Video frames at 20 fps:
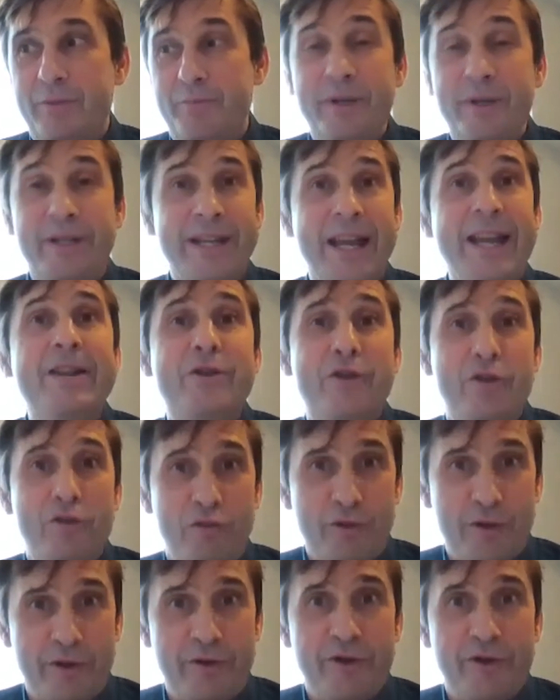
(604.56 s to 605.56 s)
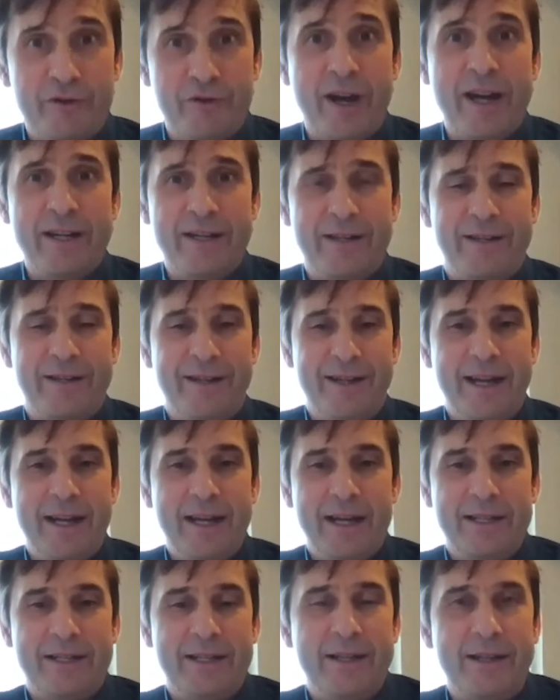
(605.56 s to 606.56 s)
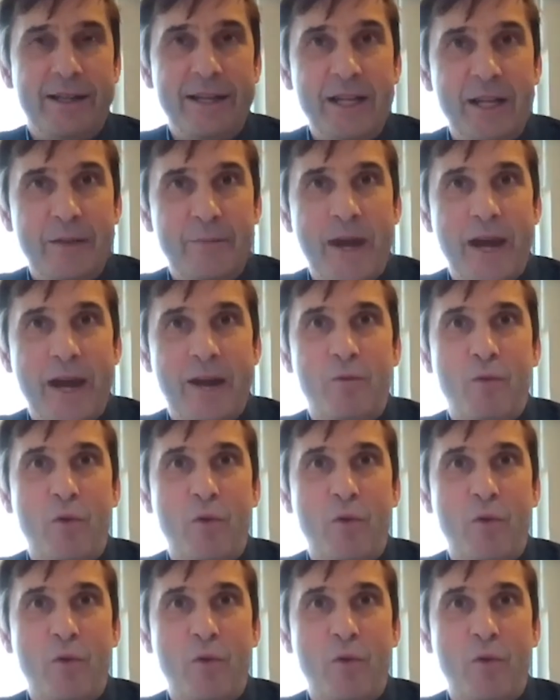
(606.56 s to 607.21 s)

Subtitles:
of potential constraint to think about,